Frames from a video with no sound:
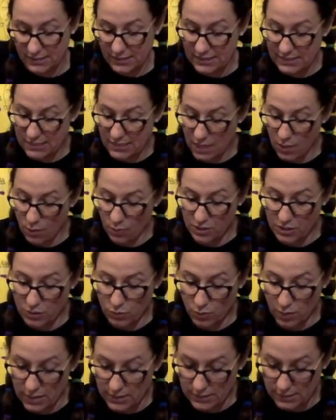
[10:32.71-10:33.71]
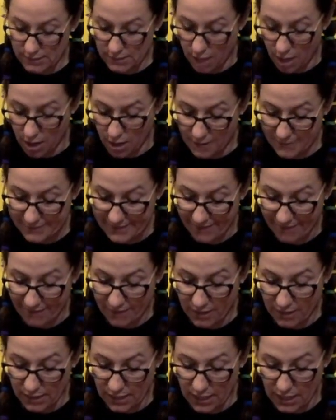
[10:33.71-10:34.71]
Let's see which ones are
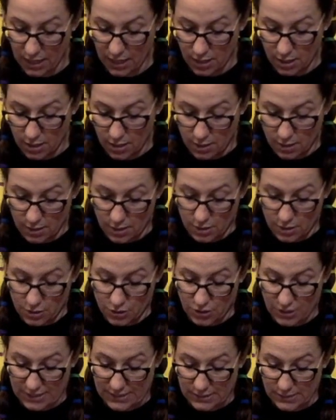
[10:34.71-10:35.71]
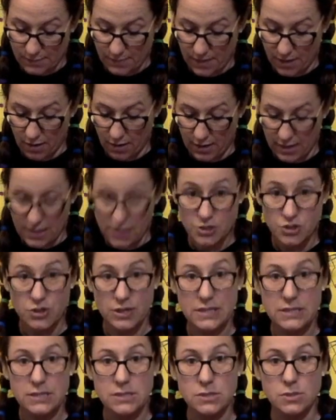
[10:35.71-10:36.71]
definitely transparent,
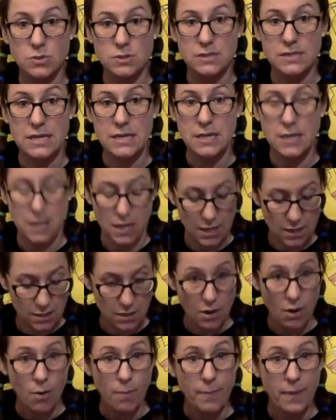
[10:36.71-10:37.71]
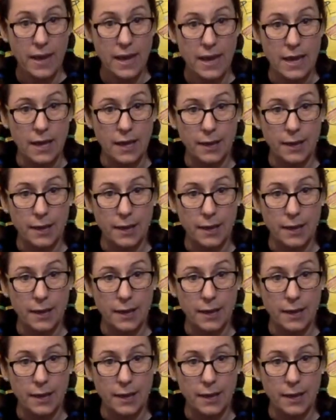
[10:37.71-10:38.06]
translucent, and opaque.